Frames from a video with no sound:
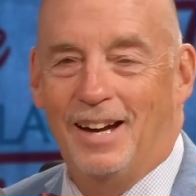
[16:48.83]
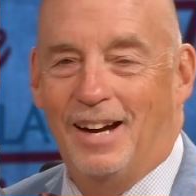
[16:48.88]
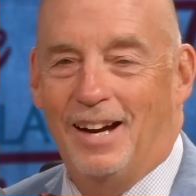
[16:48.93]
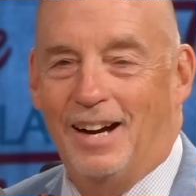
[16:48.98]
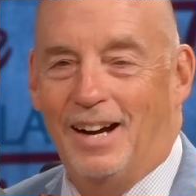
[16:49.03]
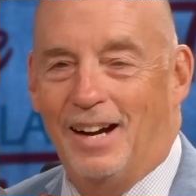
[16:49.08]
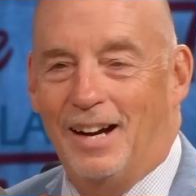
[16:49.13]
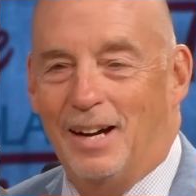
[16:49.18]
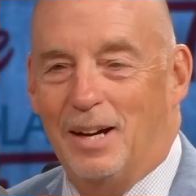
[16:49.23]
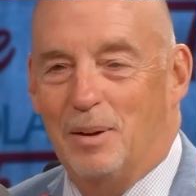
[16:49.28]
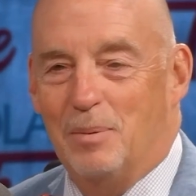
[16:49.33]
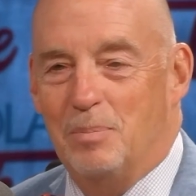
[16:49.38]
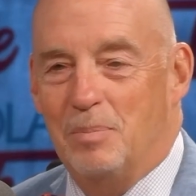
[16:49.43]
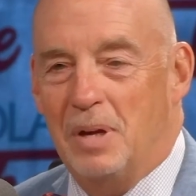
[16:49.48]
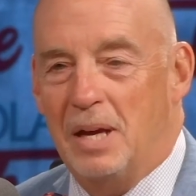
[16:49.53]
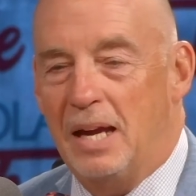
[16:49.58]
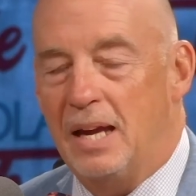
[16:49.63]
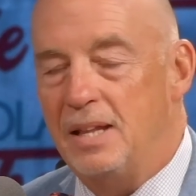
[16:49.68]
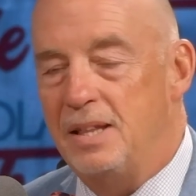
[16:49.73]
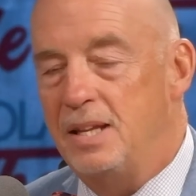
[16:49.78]

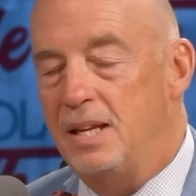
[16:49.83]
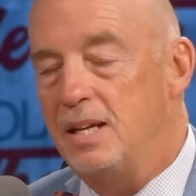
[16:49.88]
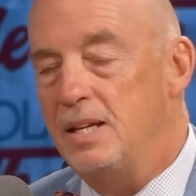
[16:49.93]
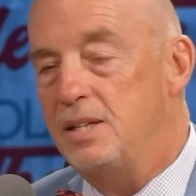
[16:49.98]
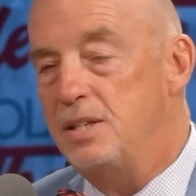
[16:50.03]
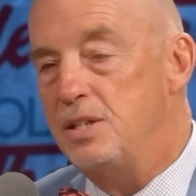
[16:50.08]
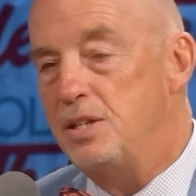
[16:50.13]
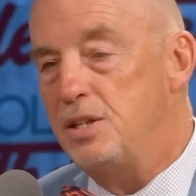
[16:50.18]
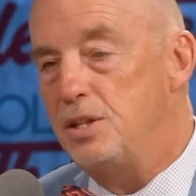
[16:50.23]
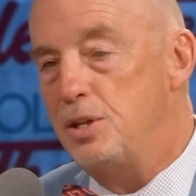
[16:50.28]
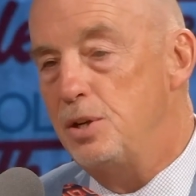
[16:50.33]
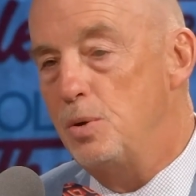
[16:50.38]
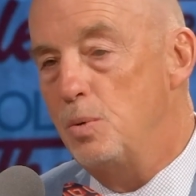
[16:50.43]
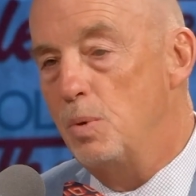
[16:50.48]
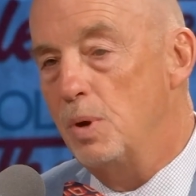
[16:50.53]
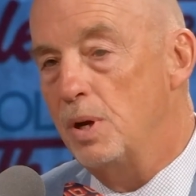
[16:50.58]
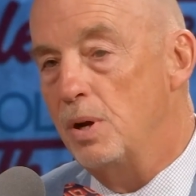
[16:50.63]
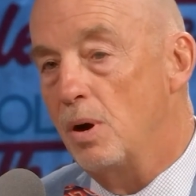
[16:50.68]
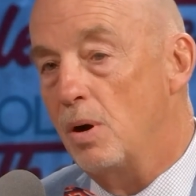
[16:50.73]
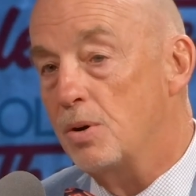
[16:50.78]
and then you
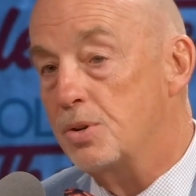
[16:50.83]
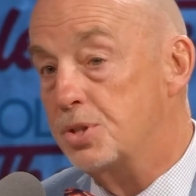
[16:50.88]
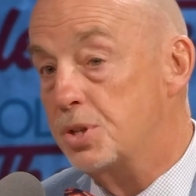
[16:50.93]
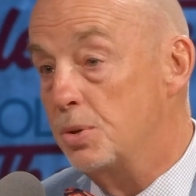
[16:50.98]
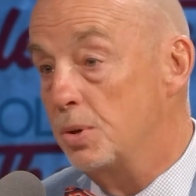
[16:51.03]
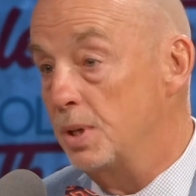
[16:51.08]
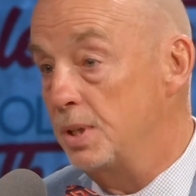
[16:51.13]
would also